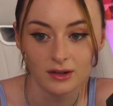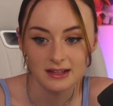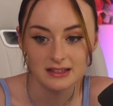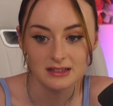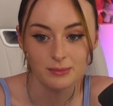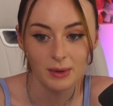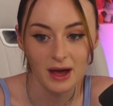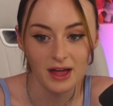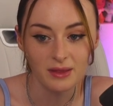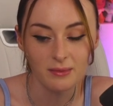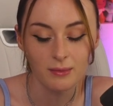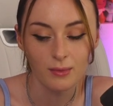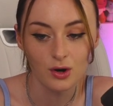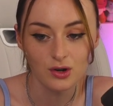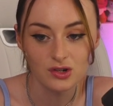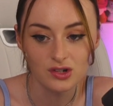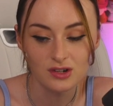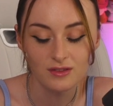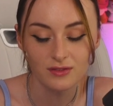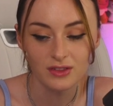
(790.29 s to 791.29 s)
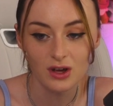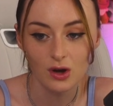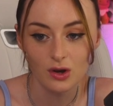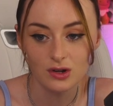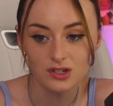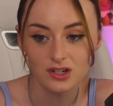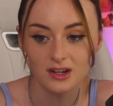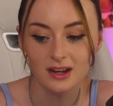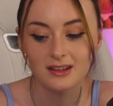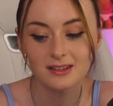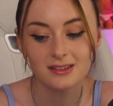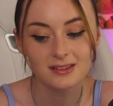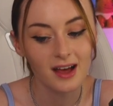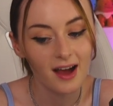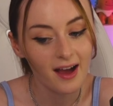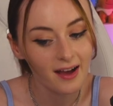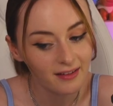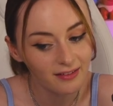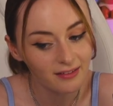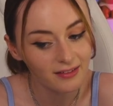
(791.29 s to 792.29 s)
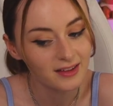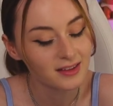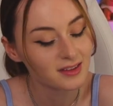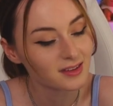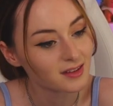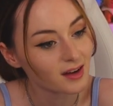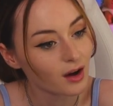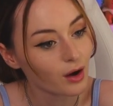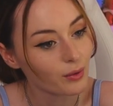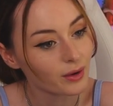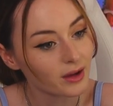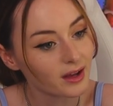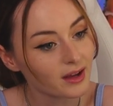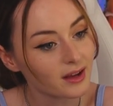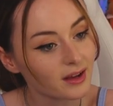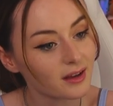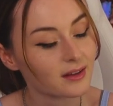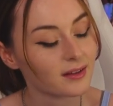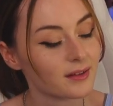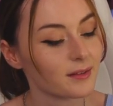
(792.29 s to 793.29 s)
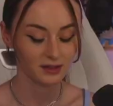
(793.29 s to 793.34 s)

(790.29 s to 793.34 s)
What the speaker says: It's about the motion of the ocean. Exactly, Snowy.